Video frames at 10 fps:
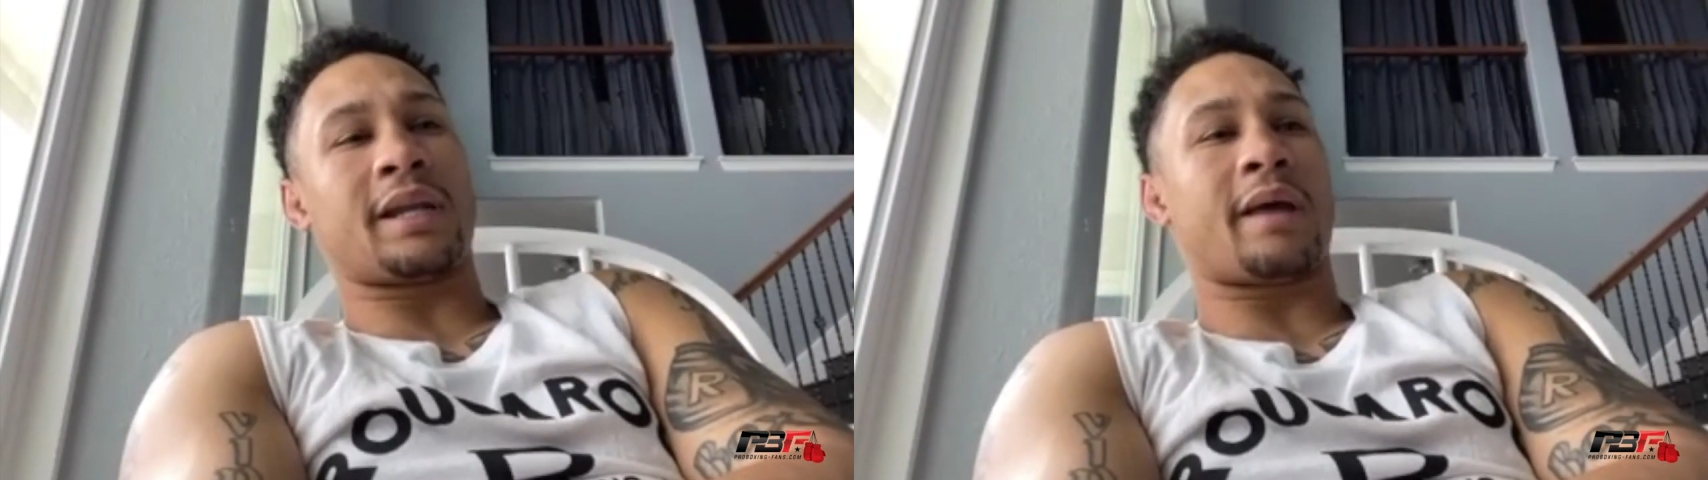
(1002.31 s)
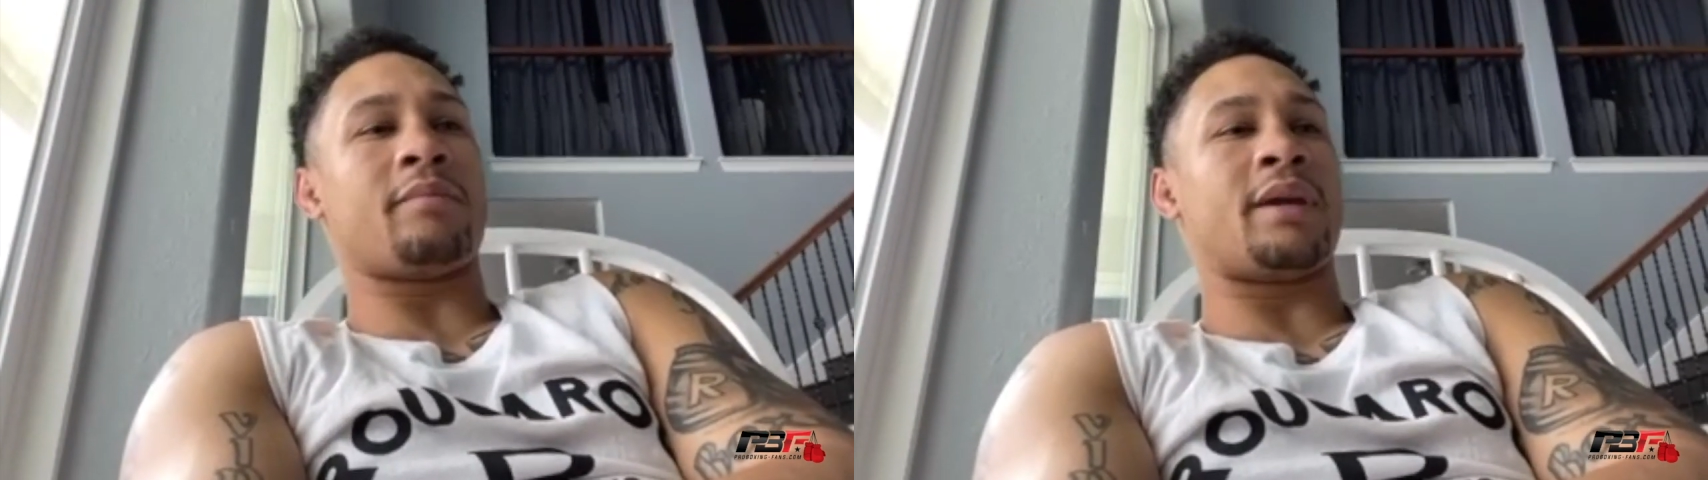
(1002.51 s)

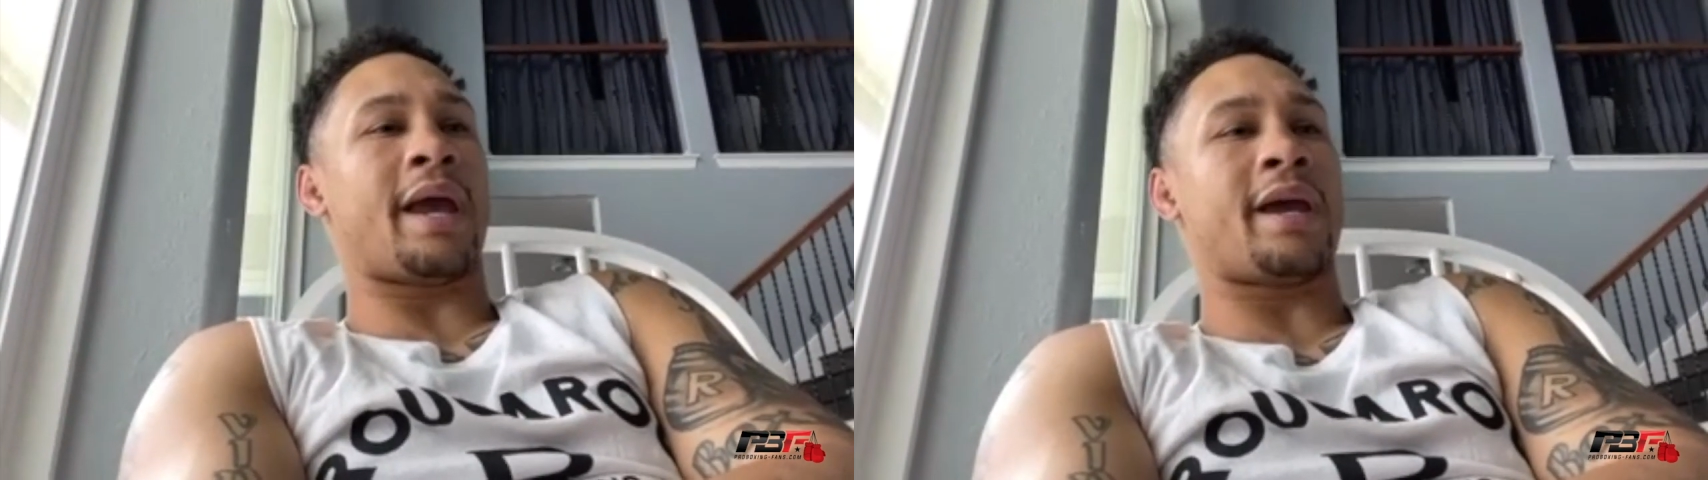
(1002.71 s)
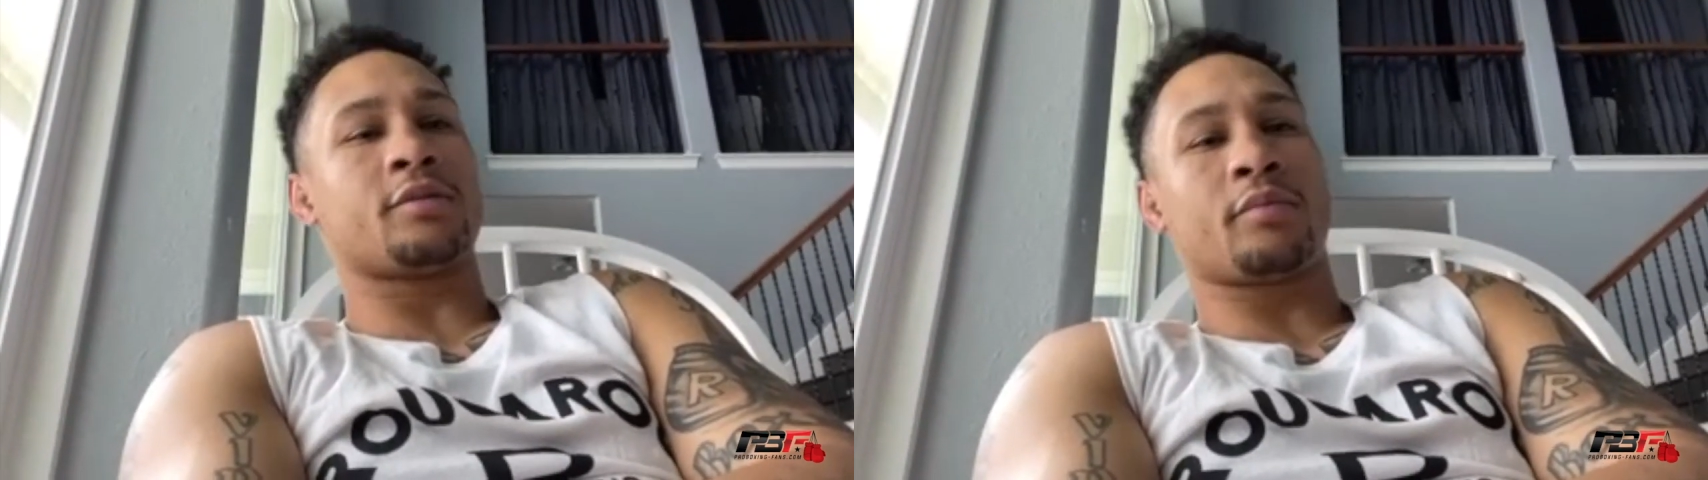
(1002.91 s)
and then me
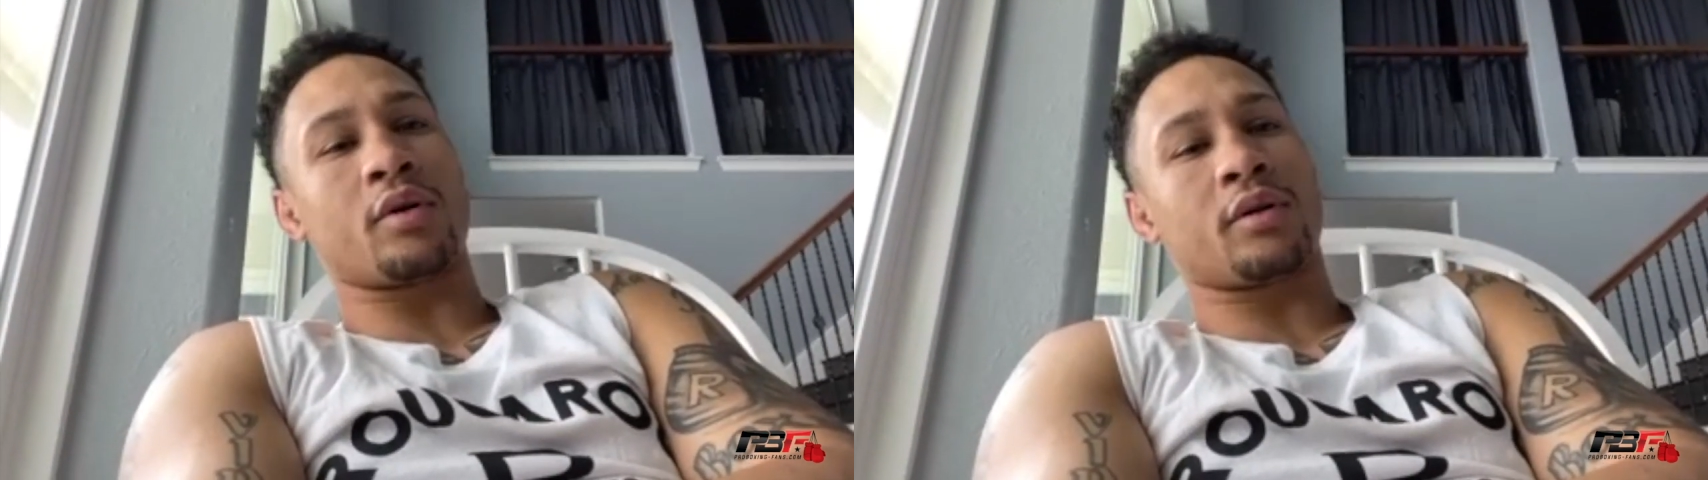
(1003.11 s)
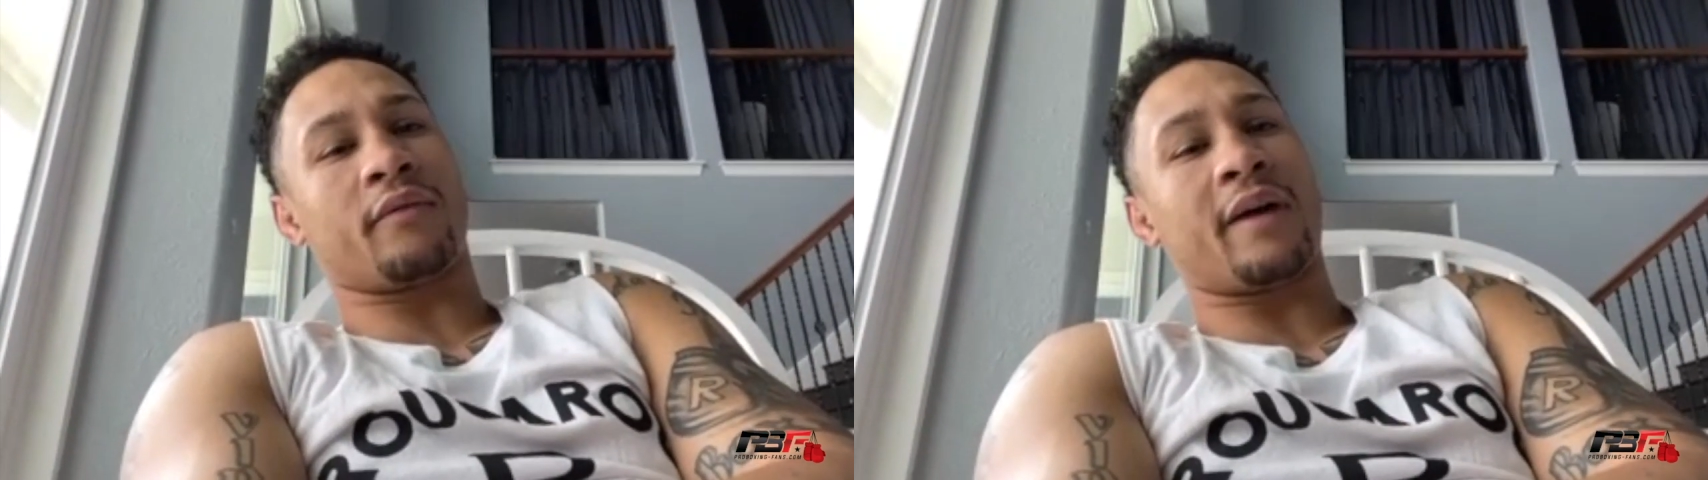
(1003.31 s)
and Adrien Broner can